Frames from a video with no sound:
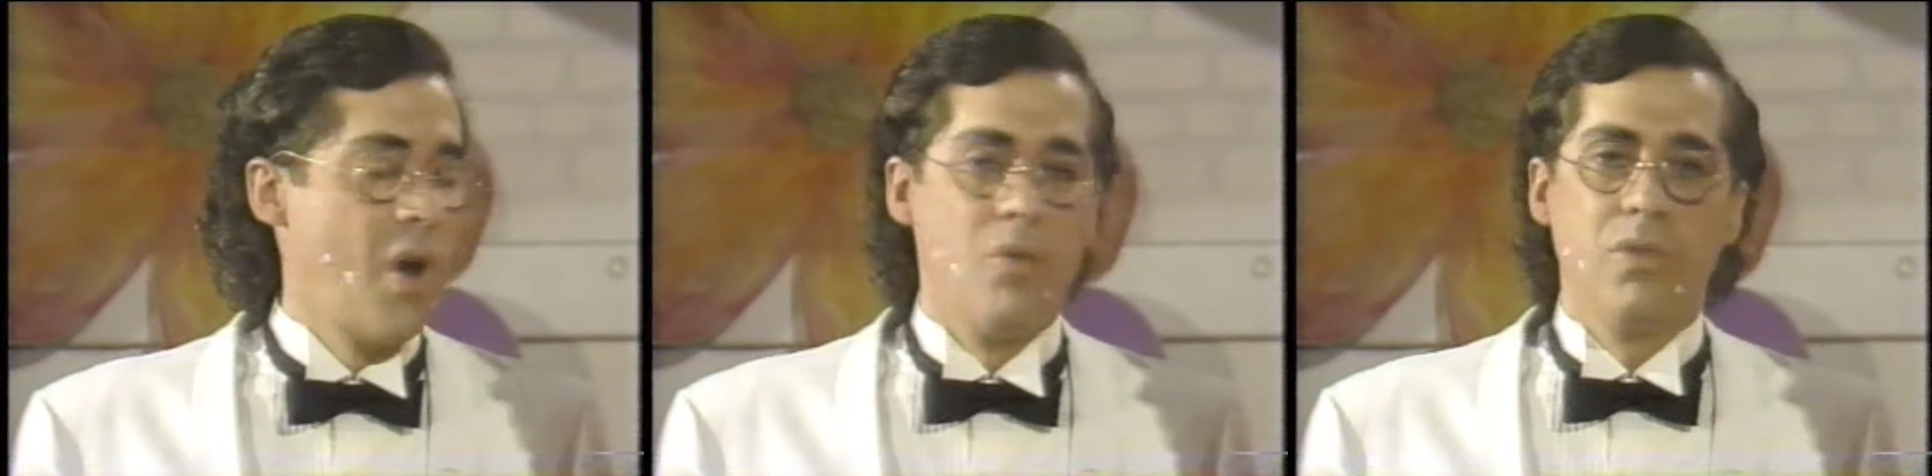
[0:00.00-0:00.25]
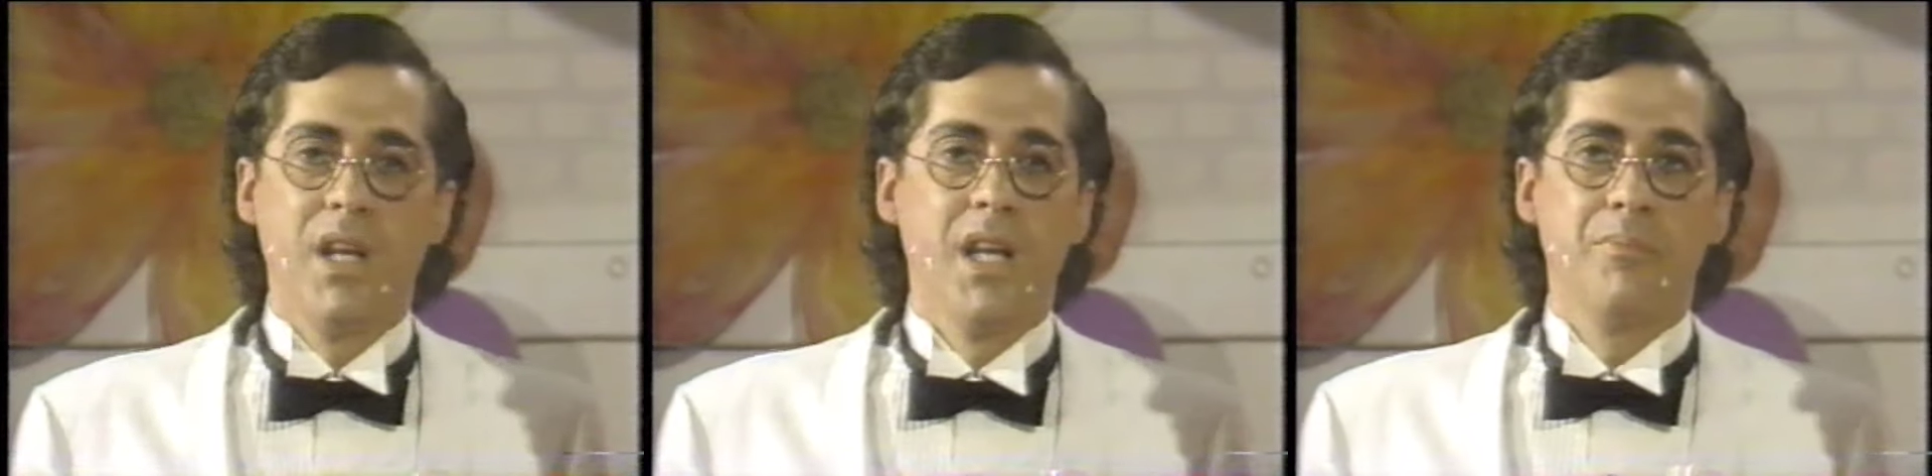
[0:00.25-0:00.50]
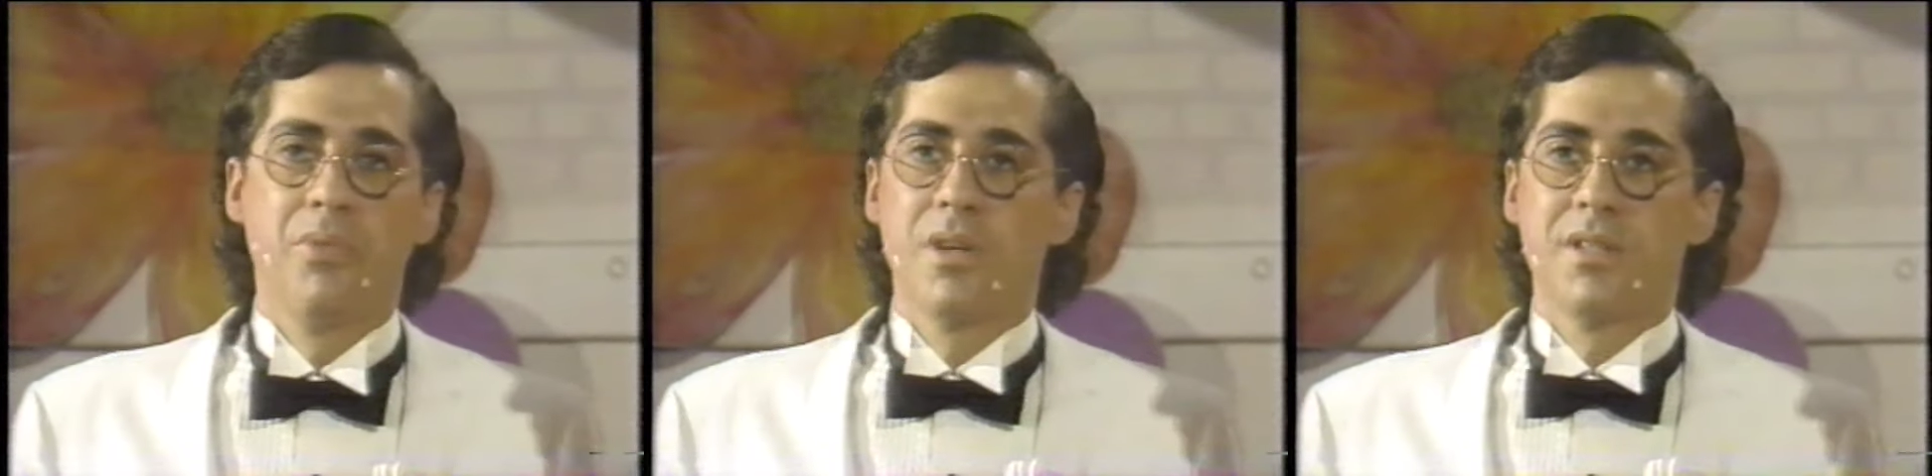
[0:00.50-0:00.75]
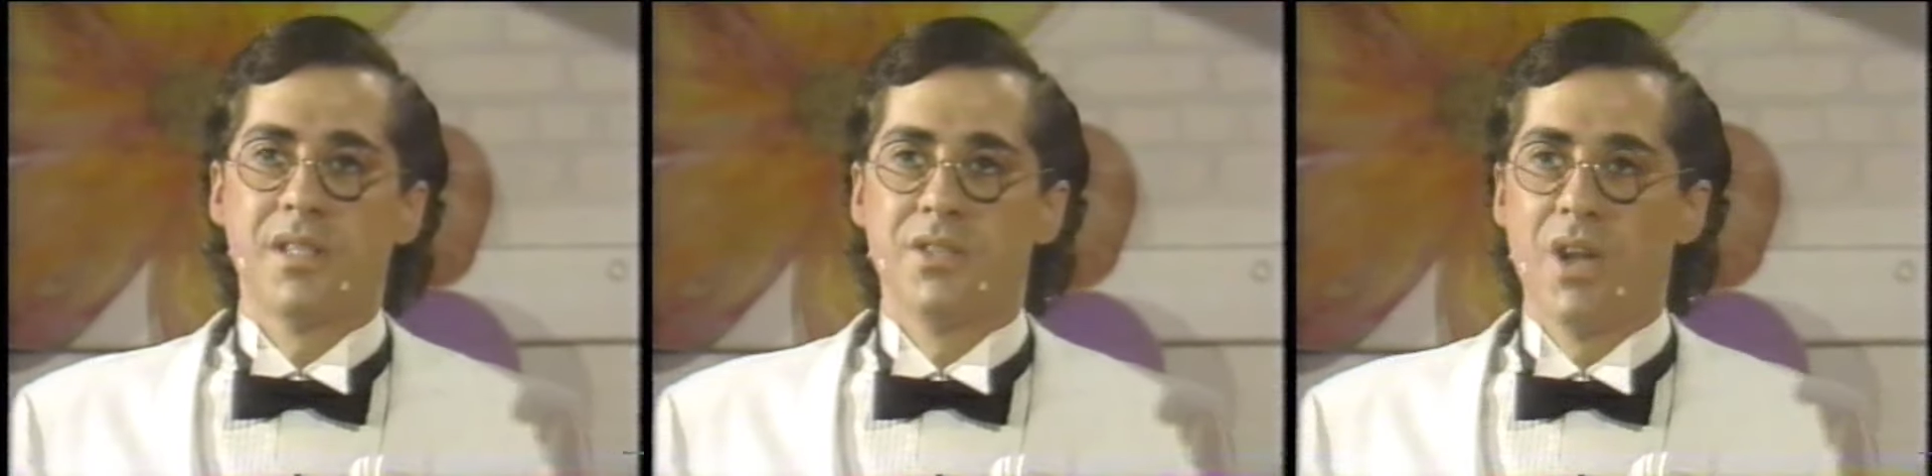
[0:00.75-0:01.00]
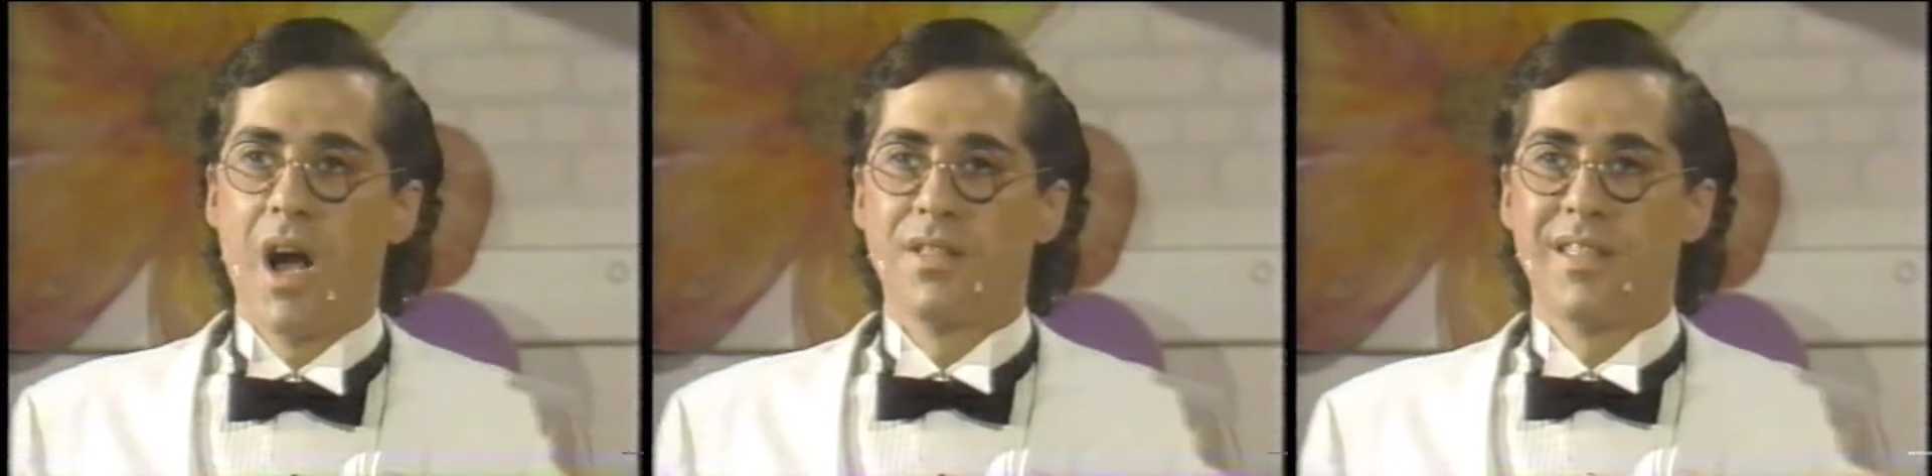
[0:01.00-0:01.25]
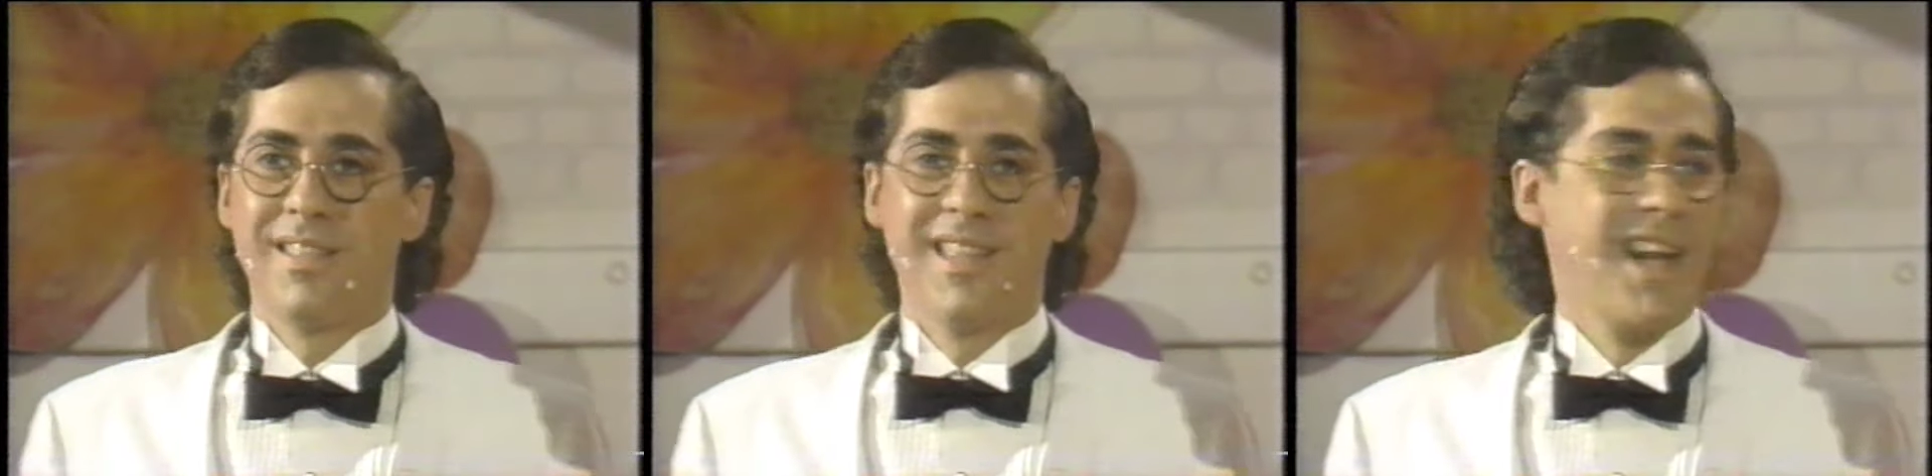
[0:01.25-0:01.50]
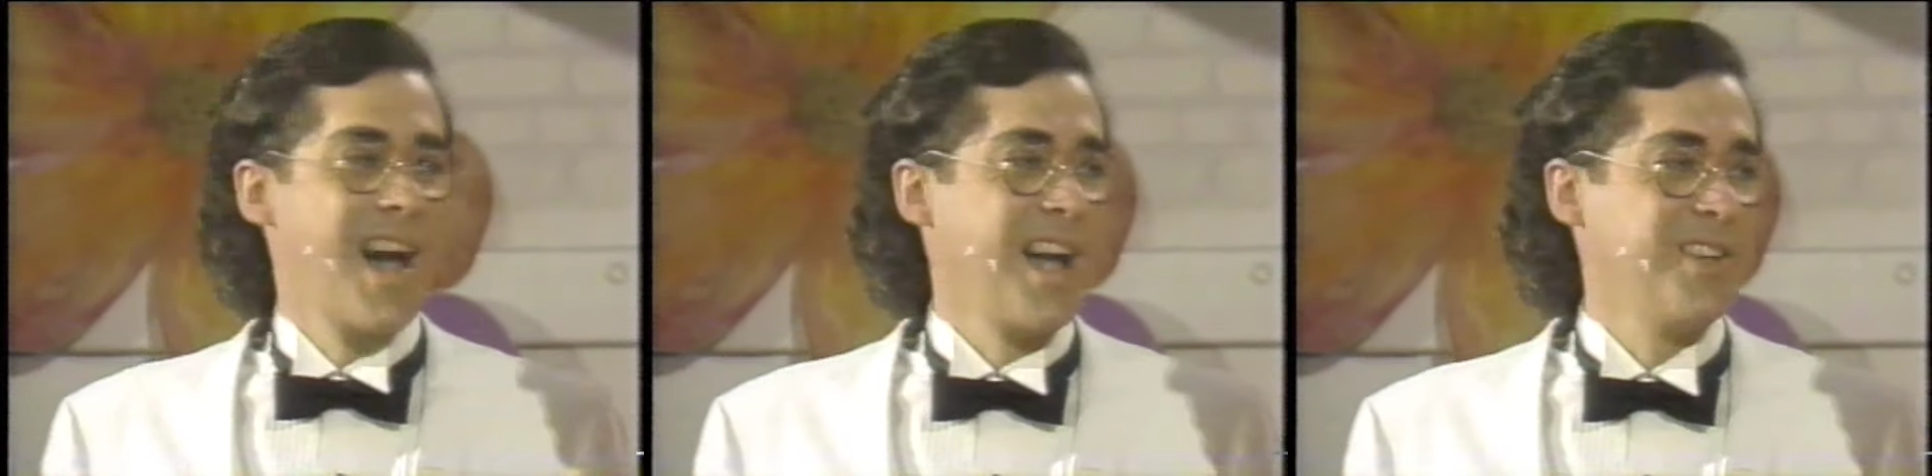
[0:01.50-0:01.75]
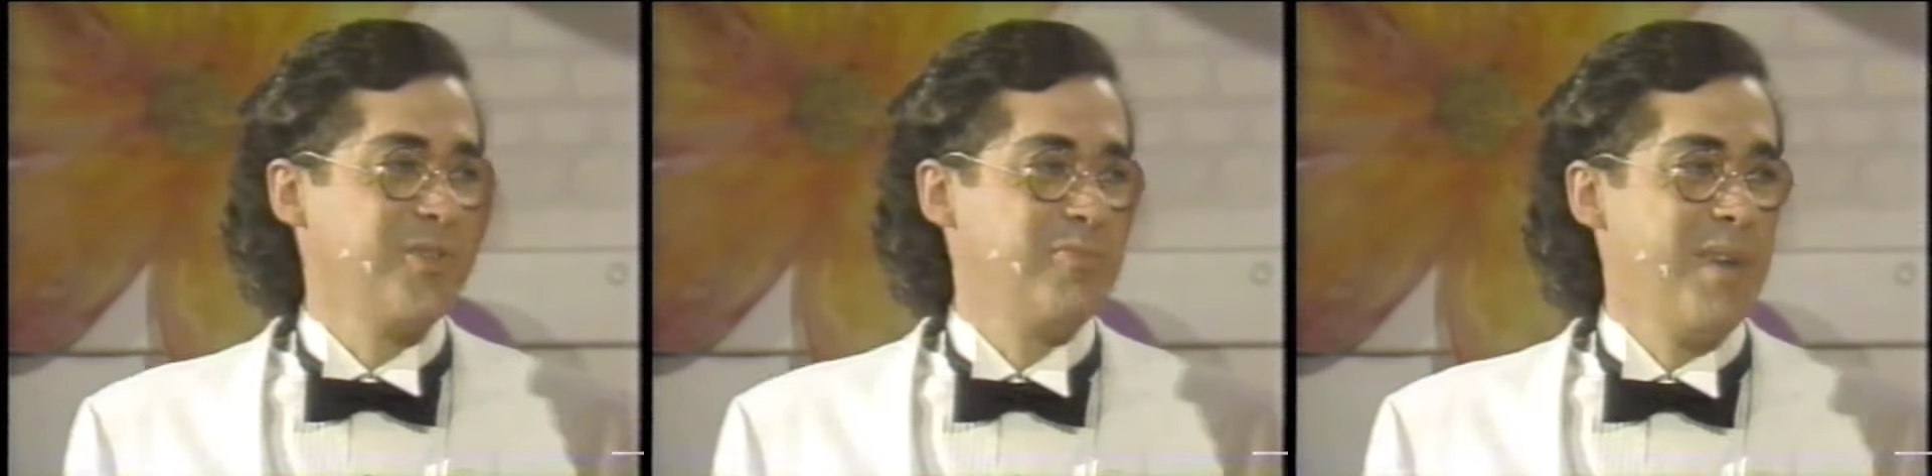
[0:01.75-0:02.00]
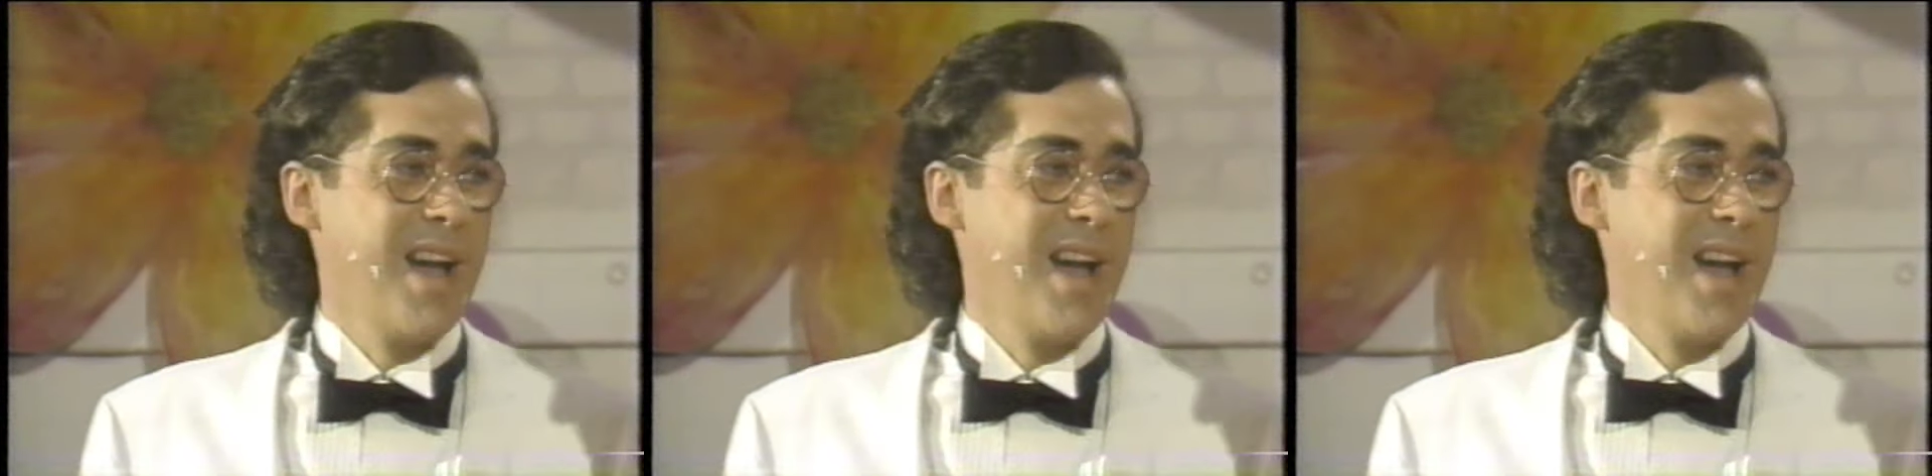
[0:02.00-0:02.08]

reading books is not the thing I do